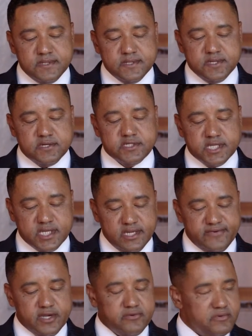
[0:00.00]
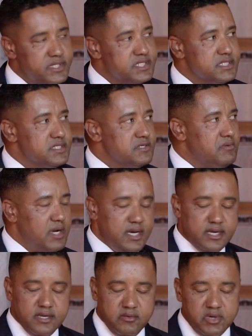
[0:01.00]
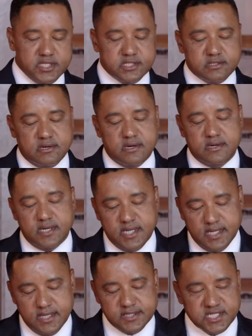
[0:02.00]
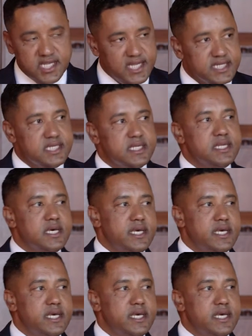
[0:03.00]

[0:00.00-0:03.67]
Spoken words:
are significant reasons why WestStar selected